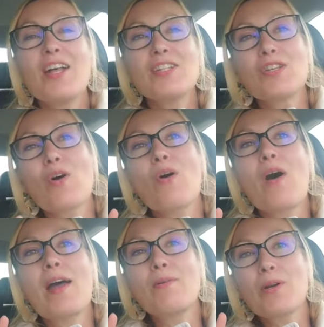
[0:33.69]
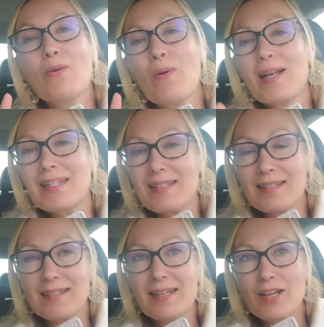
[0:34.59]
so I
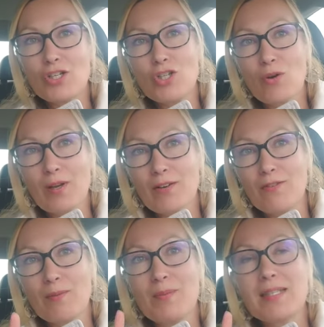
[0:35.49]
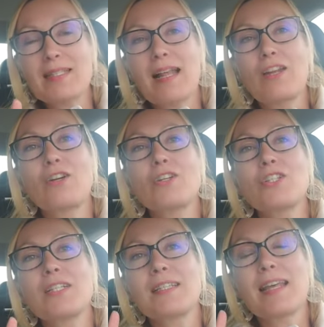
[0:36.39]
requested a showing from the seller
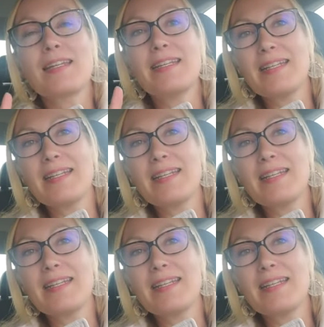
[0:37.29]
she said